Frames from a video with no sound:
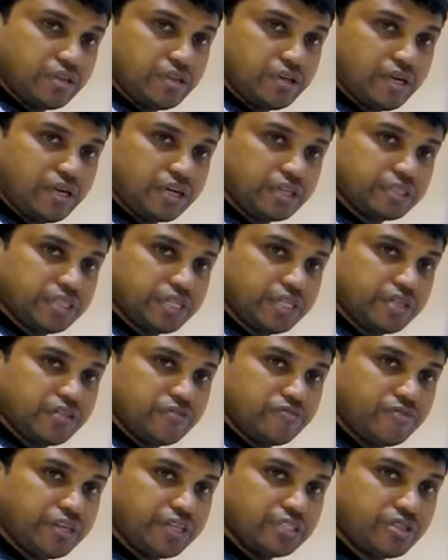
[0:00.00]
Are they
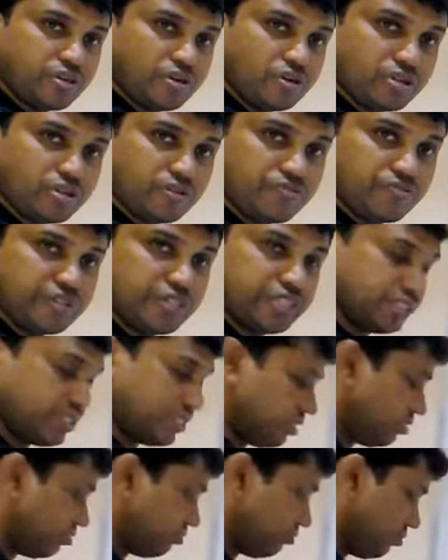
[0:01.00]
in phase or out of
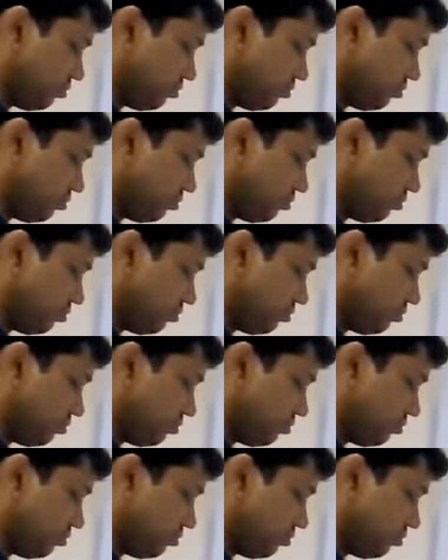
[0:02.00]
phase?